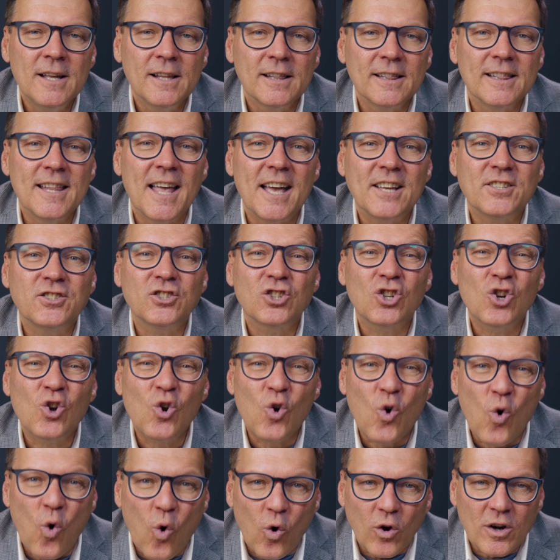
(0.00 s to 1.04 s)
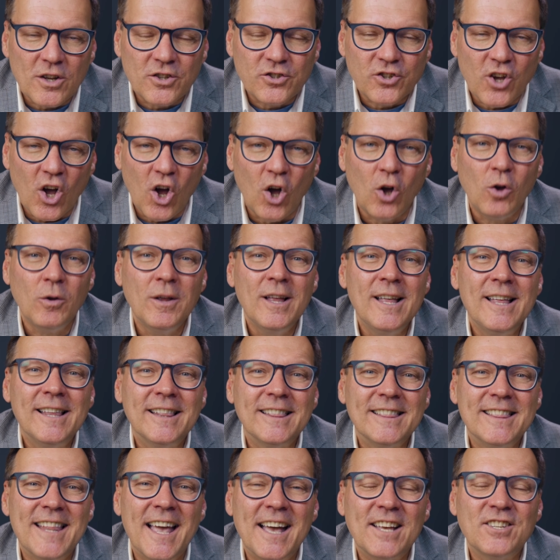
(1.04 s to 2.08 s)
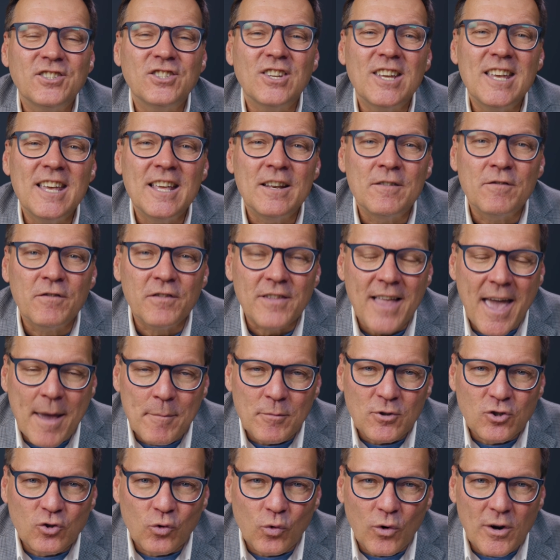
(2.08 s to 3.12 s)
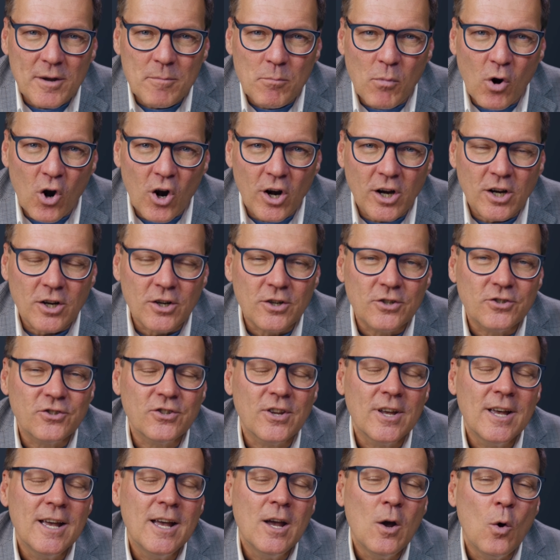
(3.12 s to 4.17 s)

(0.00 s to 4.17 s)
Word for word: less cortisol, less inflammatory markers.